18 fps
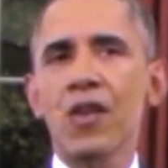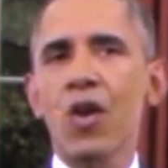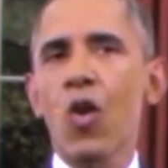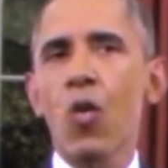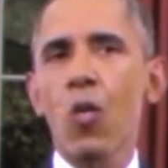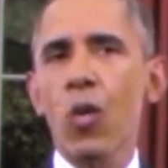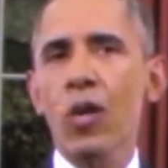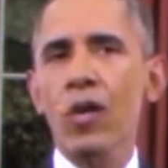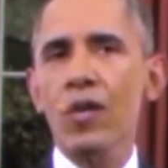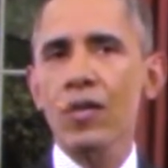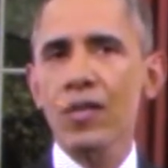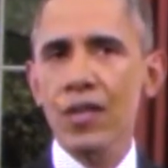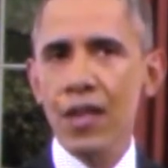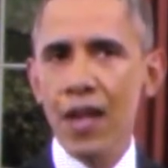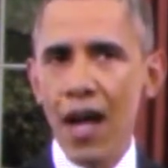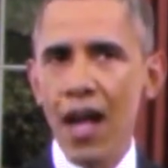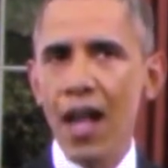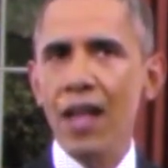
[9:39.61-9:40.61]
coworkers
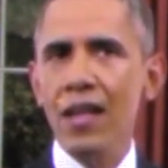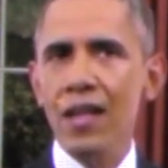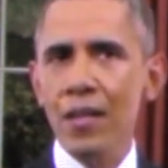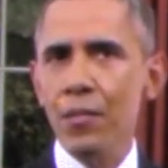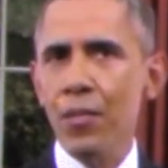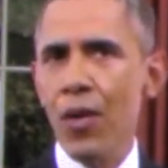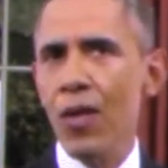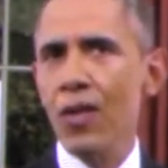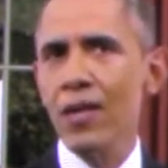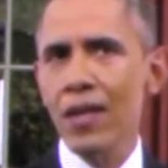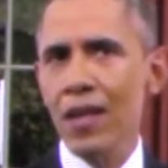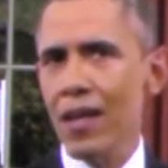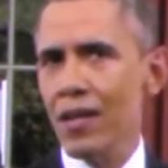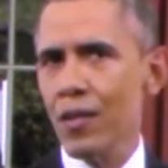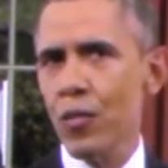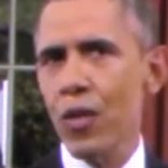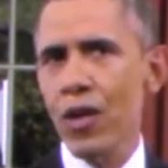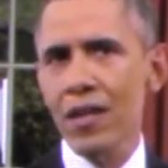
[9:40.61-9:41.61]
at a holiday party
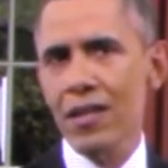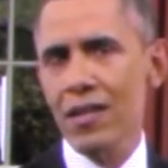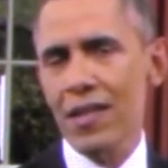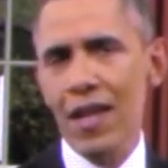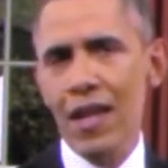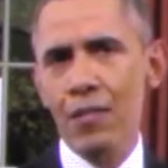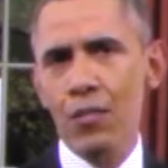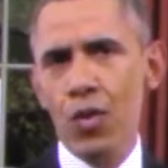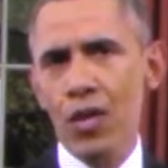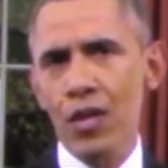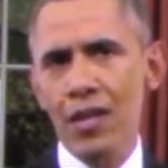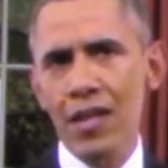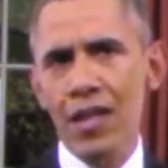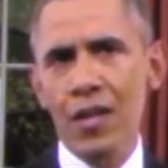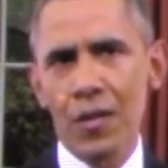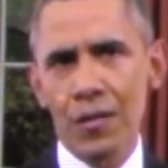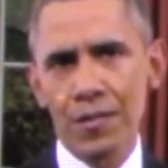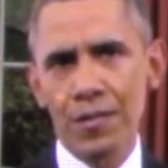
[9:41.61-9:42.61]
like the one in San Bernardino.